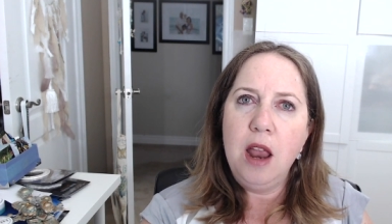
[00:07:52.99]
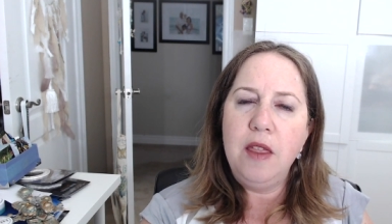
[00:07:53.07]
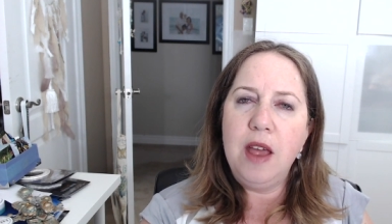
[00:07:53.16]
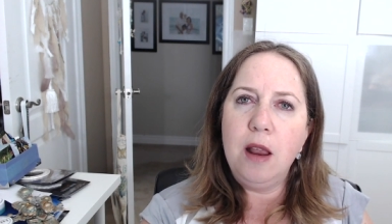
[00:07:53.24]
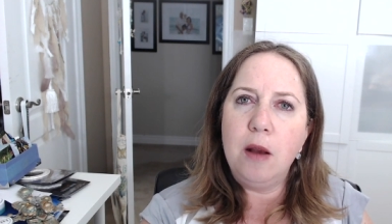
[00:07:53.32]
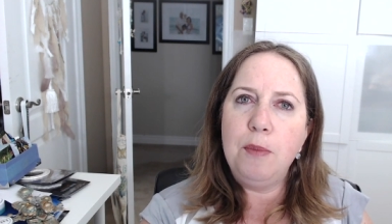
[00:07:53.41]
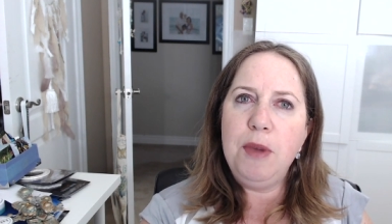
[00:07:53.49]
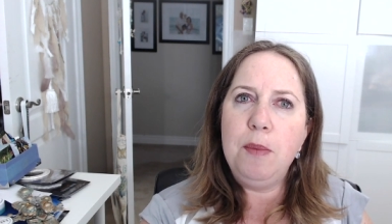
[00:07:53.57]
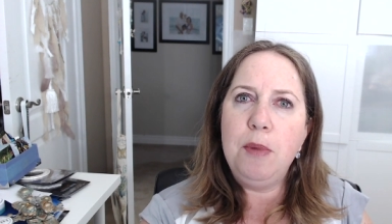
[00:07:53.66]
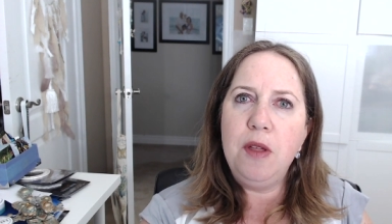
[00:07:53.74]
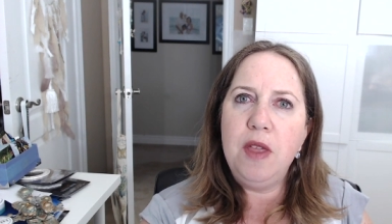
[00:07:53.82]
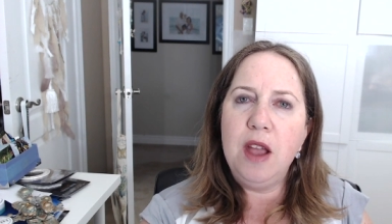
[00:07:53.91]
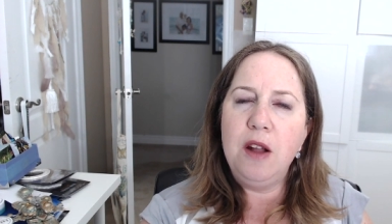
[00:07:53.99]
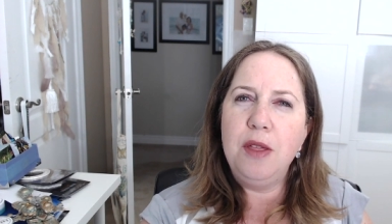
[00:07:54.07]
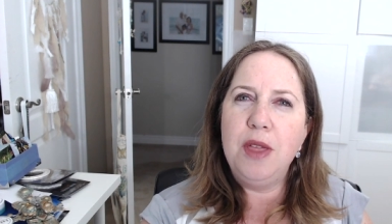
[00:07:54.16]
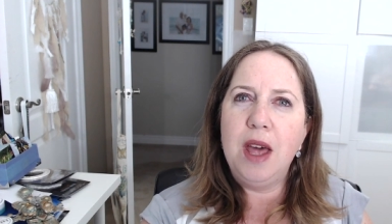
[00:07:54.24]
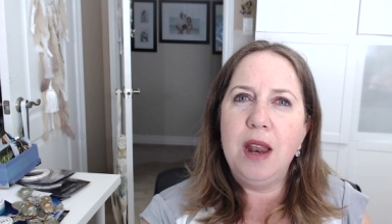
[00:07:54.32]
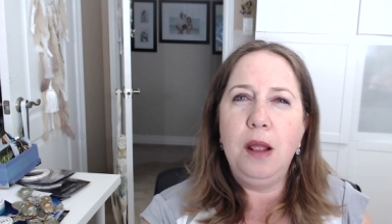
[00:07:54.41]
that are people there
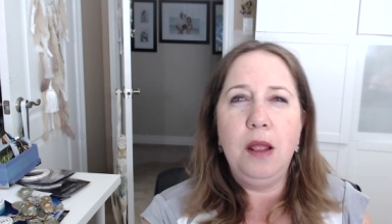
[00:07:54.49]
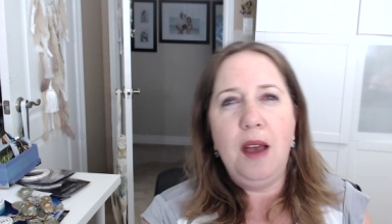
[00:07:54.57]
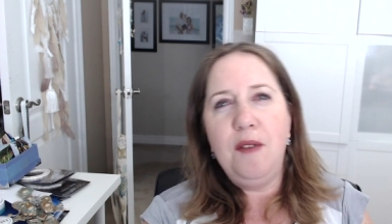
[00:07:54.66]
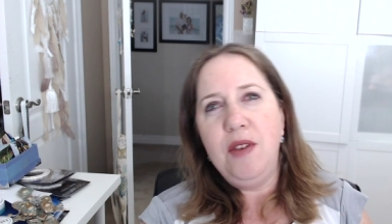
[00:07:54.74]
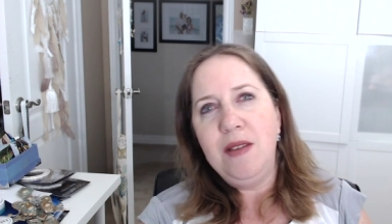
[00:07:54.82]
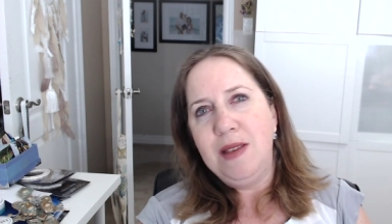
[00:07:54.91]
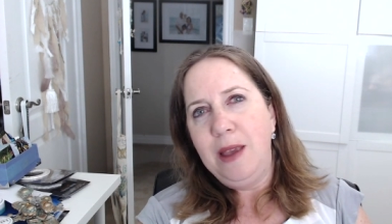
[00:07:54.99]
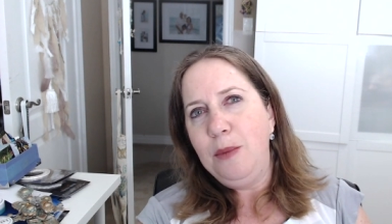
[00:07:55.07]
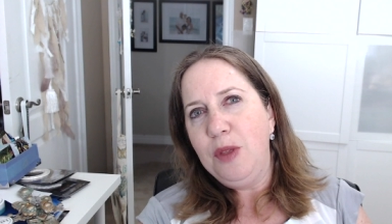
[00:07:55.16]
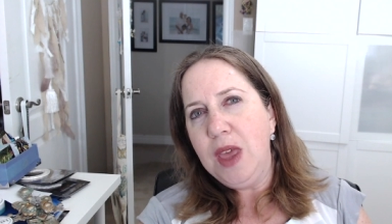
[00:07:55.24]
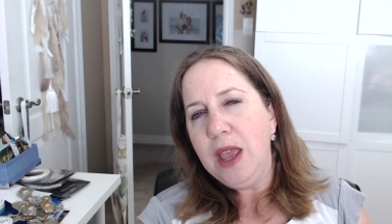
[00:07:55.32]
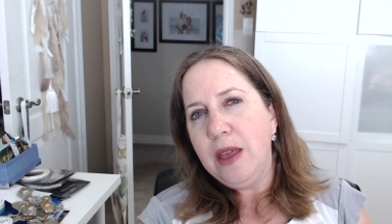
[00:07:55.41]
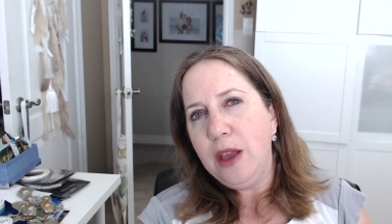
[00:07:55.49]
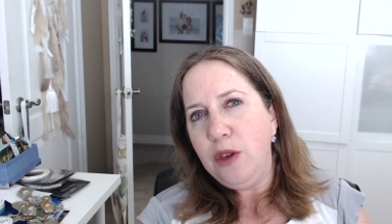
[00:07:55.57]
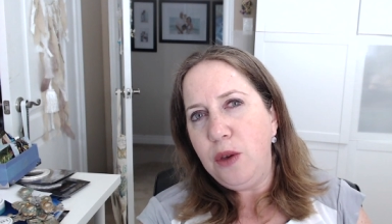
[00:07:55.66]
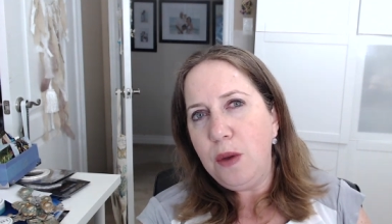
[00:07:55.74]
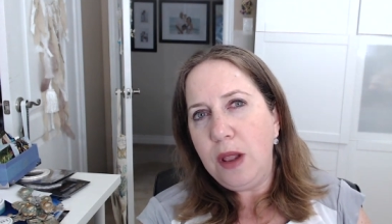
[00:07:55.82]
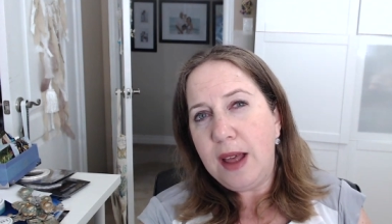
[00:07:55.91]
that love the same thing that
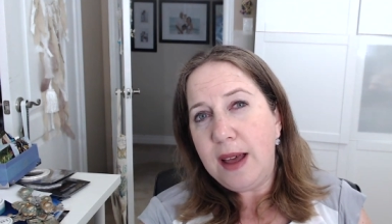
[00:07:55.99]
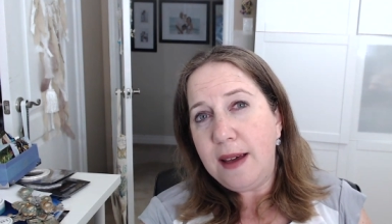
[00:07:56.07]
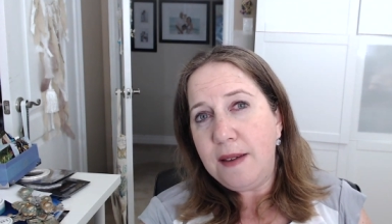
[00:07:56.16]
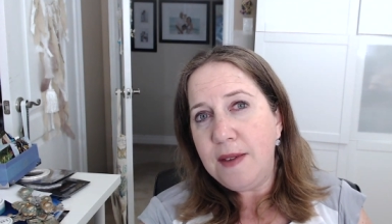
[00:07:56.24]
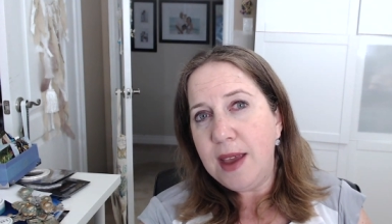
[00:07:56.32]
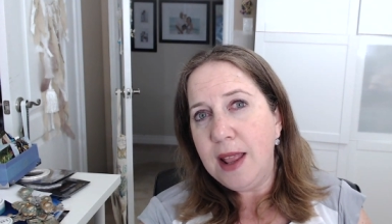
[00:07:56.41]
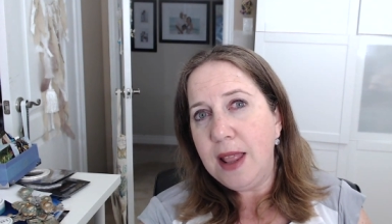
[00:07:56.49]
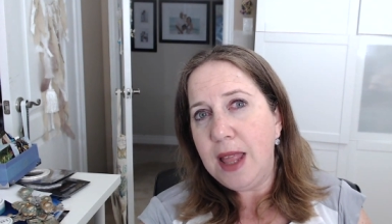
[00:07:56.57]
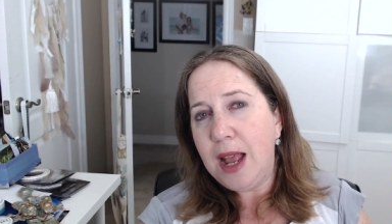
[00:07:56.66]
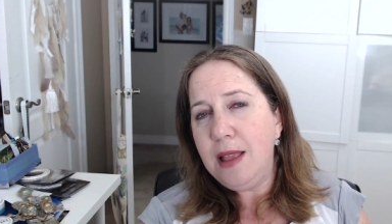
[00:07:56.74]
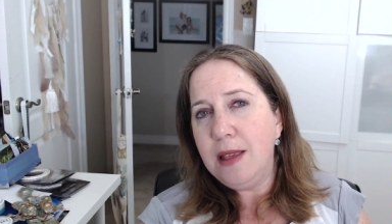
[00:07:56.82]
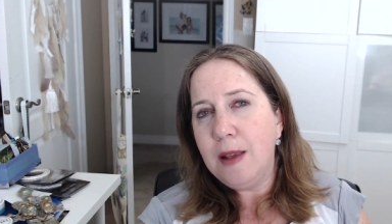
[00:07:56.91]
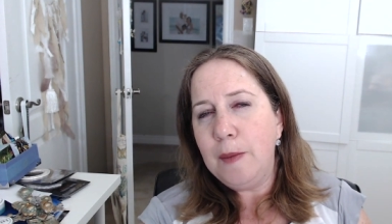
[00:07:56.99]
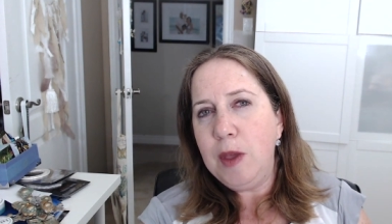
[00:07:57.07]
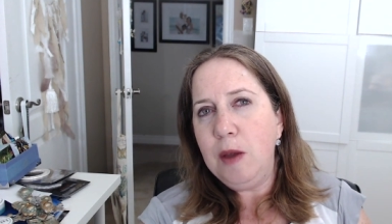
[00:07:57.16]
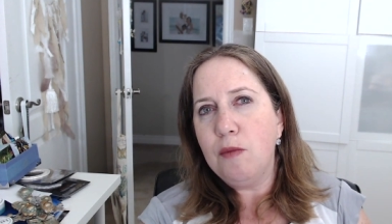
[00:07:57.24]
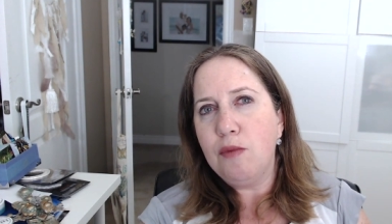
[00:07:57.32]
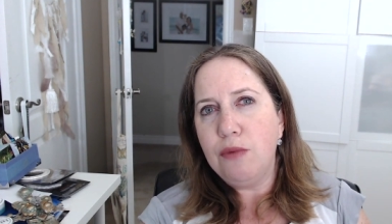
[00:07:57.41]
you love and that's
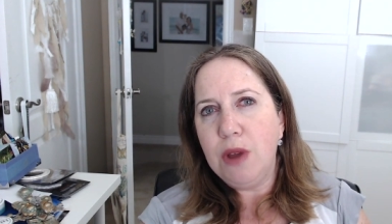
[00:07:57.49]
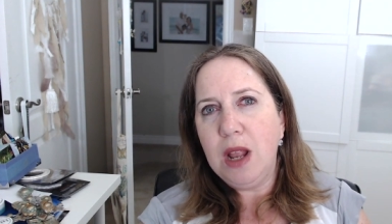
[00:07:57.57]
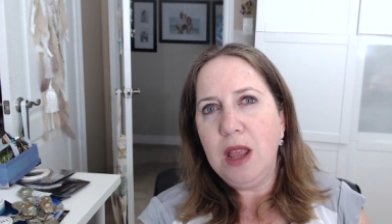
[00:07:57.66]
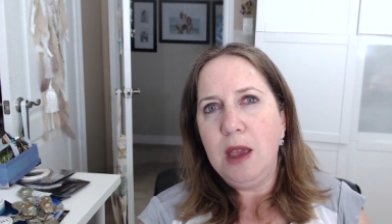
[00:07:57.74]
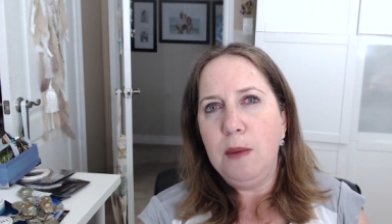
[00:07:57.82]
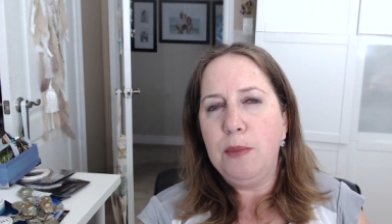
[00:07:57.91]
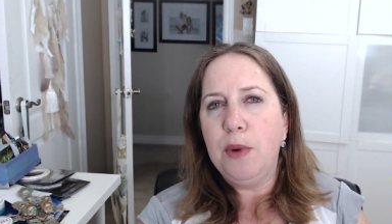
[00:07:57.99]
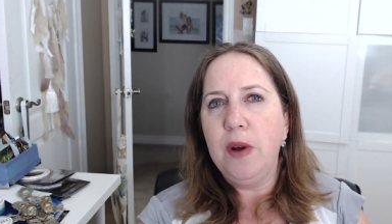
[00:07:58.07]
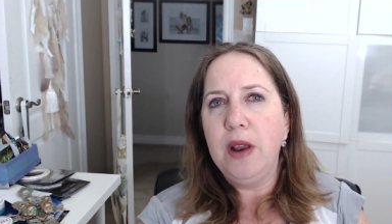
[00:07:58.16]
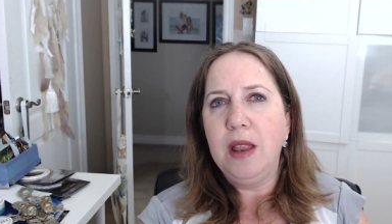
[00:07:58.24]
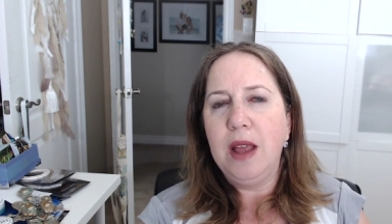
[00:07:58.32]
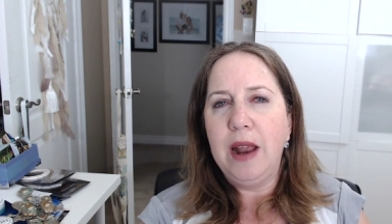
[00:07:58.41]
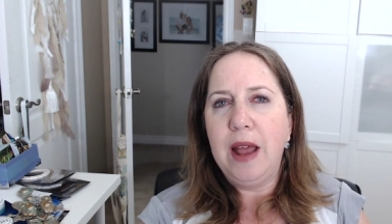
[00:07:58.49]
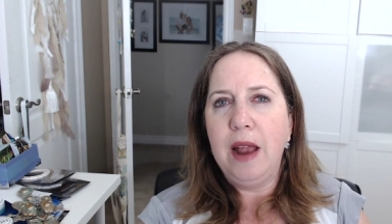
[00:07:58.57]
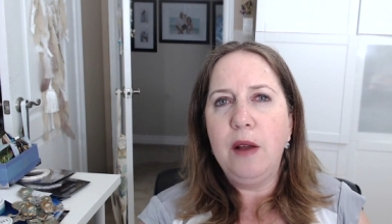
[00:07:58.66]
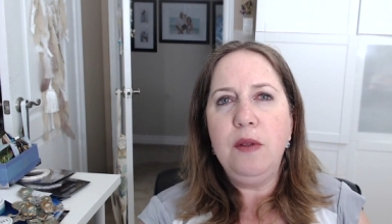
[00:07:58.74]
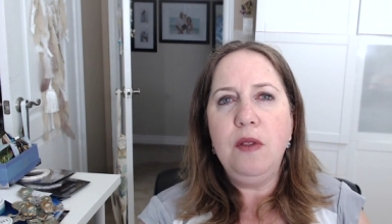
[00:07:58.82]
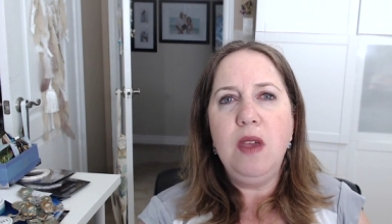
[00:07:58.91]
something really important that i
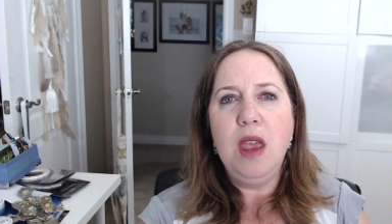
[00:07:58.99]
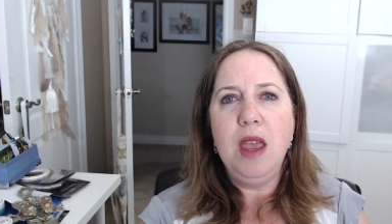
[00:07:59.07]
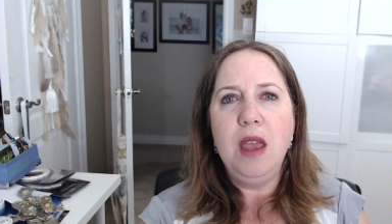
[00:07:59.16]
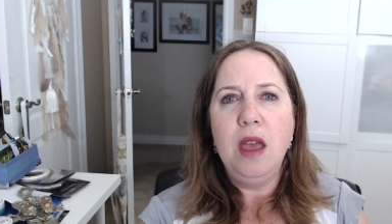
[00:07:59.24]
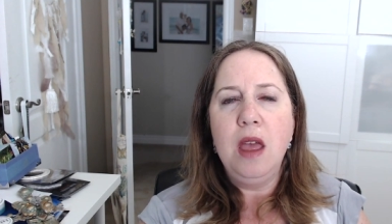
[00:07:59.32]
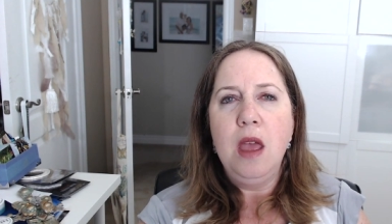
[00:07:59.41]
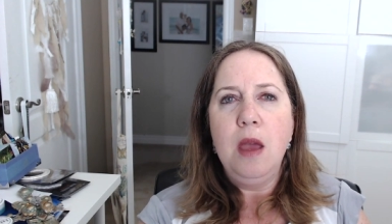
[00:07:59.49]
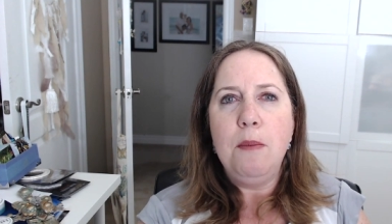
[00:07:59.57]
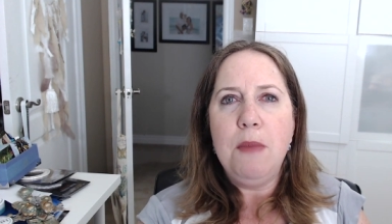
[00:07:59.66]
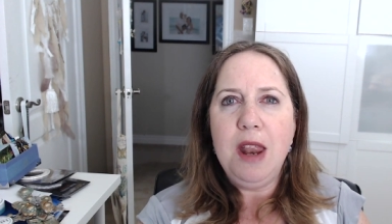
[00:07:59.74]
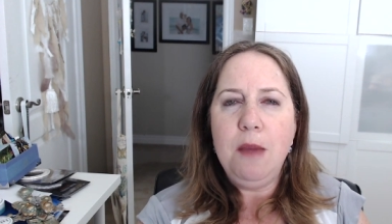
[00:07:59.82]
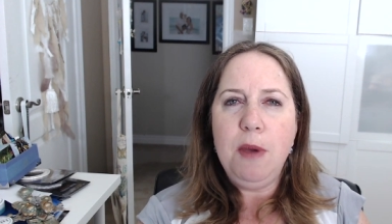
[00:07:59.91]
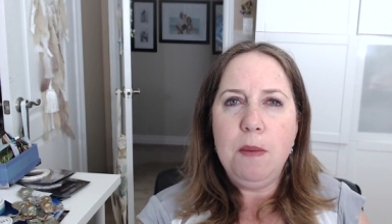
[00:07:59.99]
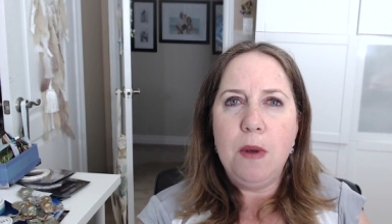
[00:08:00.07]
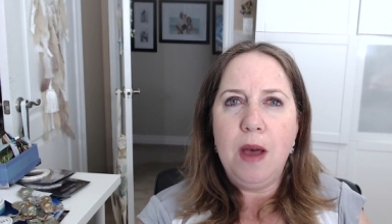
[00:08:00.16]
don't think many people